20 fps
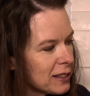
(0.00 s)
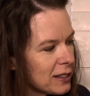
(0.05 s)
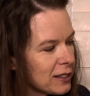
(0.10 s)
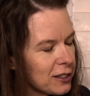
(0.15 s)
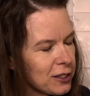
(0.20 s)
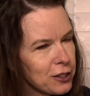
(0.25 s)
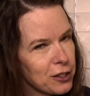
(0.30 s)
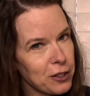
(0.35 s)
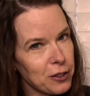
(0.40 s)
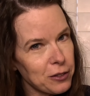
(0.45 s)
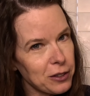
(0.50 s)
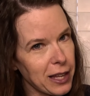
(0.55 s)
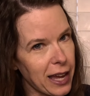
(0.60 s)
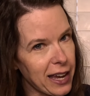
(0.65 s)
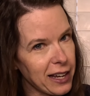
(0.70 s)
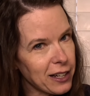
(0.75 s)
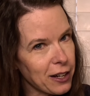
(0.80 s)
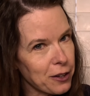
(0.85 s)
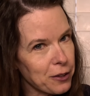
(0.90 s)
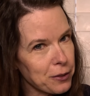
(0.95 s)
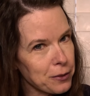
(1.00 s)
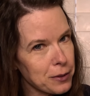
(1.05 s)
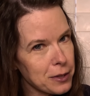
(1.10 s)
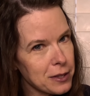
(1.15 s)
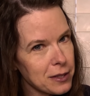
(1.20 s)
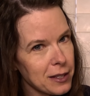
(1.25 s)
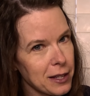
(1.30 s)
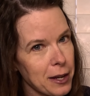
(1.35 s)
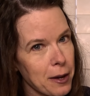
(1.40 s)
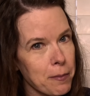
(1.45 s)
you know,
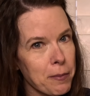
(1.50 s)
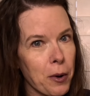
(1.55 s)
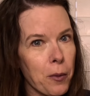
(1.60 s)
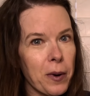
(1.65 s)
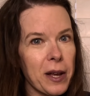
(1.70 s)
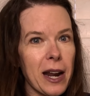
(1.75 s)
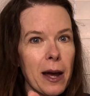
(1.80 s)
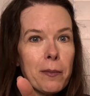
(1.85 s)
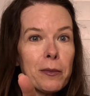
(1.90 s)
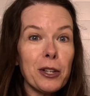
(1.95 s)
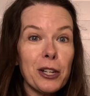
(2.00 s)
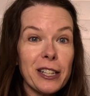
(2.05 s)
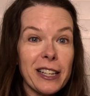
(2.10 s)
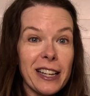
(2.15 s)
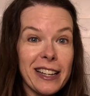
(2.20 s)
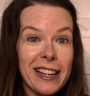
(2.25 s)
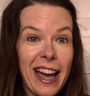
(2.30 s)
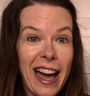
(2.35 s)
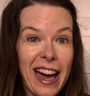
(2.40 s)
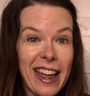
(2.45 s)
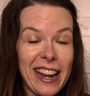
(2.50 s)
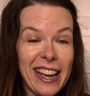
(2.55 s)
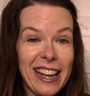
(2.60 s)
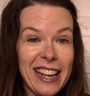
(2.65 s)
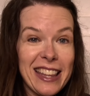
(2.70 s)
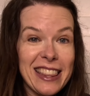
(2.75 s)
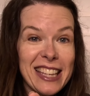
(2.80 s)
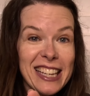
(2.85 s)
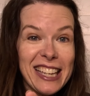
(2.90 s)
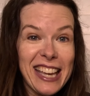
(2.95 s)
Legos. But when I'm looking at it
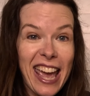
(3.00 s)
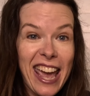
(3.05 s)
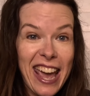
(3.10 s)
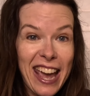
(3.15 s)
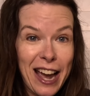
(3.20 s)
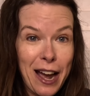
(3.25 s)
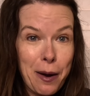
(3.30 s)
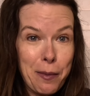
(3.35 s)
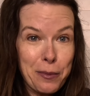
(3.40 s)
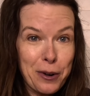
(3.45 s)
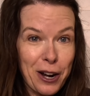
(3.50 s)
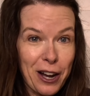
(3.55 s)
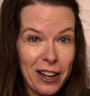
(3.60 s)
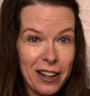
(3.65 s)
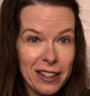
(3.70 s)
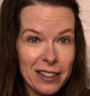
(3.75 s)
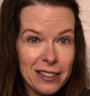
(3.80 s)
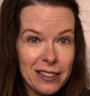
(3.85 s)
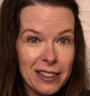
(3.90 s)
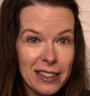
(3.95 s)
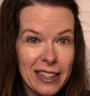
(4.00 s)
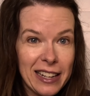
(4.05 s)
in the camera,